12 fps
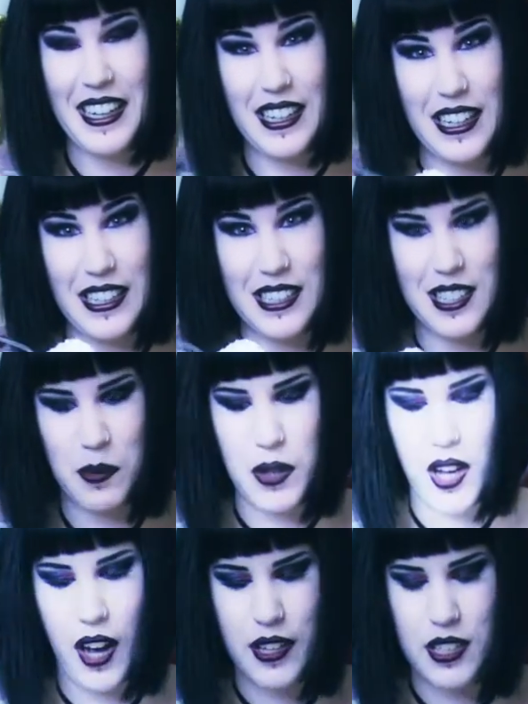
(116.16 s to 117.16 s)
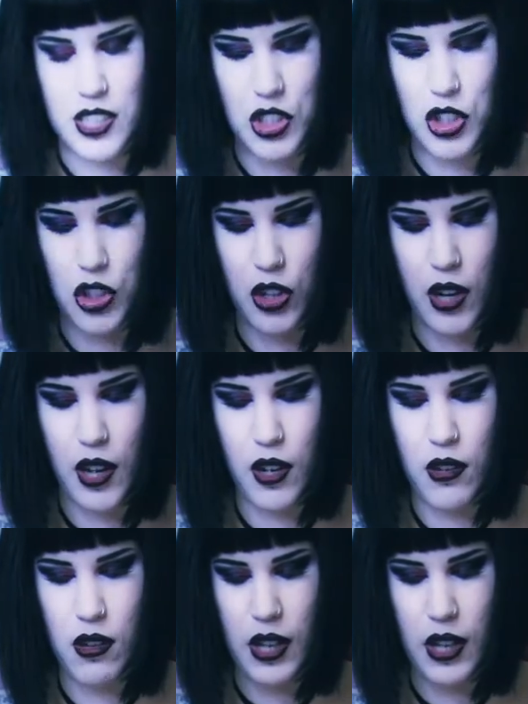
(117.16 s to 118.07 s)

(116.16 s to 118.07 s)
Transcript: it needs to be icing sugar,